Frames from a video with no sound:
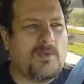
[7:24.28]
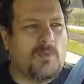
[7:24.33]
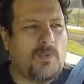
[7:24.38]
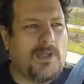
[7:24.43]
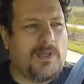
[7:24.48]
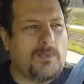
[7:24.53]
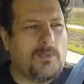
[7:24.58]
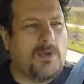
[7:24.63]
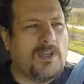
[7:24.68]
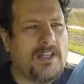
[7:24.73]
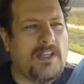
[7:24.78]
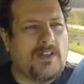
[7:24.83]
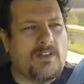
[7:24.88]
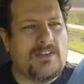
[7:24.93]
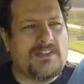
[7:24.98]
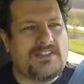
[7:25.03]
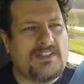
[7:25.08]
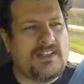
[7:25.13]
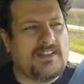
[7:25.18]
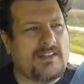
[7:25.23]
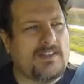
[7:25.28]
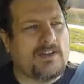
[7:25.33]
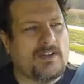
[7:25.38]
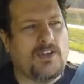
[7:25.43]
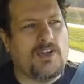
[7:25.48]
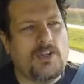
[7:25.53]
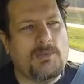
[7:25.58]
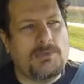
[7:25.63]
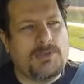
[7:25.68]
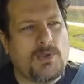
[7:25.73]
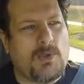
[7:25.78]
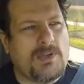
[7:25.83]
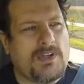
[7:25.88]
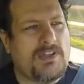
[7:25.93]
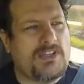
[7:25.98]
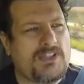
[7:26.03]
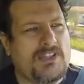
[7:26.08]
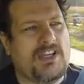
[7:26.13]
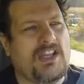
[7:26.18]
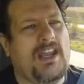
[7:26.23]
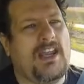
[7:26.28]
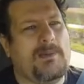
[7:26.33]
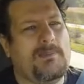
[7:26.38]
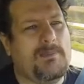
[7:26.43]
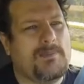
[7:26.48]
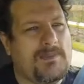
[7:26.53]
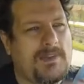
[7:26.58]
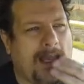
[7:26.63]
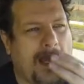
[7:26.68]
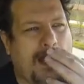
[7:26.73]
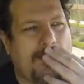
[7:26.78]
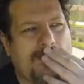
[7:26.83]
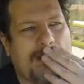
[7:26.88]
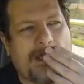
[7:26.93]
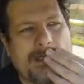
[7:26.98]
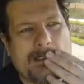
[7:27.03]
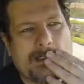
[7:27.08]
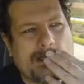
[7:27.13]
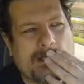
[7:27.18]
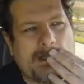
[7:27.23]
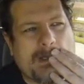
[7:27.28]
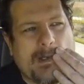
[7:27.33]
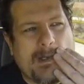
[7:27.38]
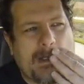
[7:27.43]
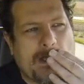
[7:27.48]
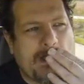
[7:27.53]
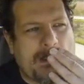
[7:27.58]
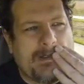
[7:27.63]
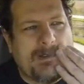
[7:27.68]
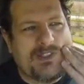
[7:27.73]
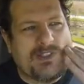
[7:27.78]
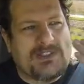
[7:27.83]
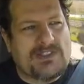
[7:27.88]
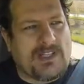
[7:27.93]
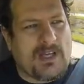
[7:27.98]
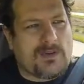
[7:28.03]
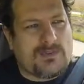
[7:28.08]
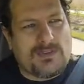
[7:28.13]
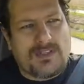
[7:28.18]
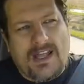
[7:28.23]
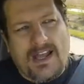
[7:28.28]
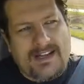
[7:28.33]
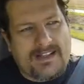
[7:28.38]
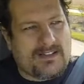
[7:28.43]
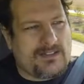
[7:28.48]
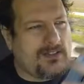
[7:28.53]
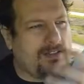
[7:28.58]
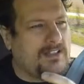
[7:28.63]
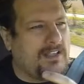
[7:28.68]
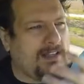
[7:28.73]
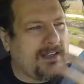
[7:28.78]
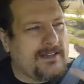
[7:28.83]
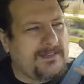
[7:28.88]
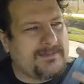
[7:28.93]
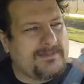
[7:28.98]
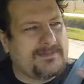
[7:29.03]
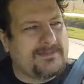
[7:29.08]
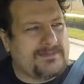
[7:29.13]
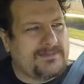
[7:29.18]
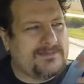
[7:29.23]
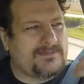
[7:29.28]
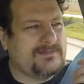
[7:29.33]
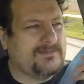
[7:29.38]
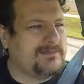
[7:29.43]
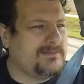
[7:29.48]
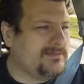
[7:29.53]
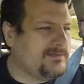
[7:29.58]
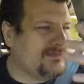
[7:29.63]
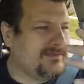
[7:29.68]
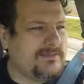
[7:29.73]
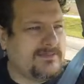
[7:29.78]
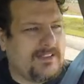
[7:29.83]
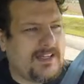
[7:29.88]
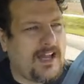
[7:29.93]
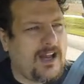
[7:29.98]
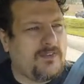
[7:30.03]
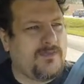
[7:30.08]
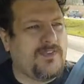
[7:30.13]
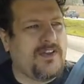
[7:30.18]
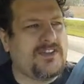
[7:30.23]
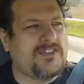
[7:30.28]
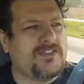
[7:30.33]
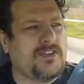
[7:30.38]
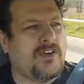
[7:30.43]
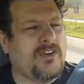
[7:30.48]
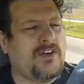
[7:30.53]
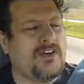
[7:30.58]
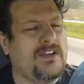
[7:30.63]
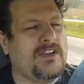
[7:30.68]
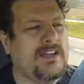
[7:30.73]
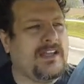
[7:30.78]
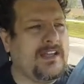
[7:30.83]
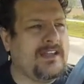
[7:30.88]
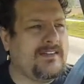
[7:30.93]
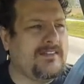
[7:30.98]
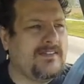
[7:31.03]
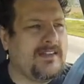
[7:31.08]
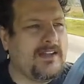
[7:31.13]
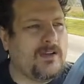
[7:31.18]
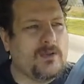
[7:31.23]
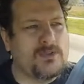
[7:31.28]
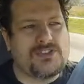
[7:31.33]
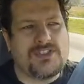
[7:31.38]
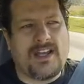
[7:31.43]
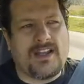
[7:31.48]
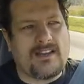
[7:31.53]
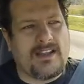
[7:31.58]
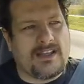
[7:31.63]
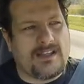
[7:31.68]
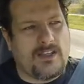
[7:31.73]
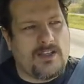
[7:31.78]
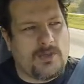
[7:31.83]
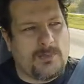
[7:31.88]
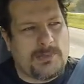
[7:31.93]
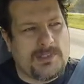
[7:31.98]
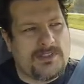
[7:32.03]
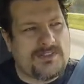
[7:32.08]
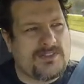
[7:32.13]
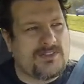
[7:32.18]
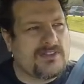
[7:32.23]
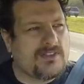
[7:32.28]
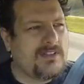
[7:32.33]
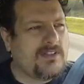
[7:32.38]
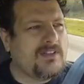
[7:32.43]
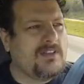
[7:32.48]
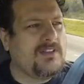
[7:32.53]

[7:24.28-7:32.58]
we really only see that they're humanoid in shape. They have these stealth-like looking outfits on and they don't sound like humans.